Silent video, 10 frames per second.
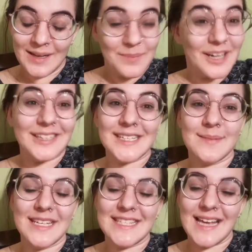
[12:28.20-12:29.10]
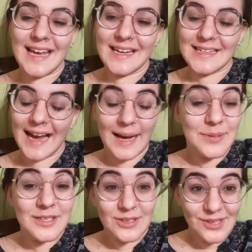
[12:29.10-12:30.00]
Merry Christmas and
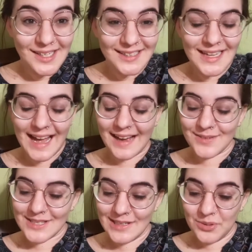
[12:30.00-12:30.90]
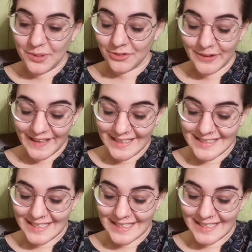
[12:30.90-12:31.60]
Happy New Year! I will see you before that.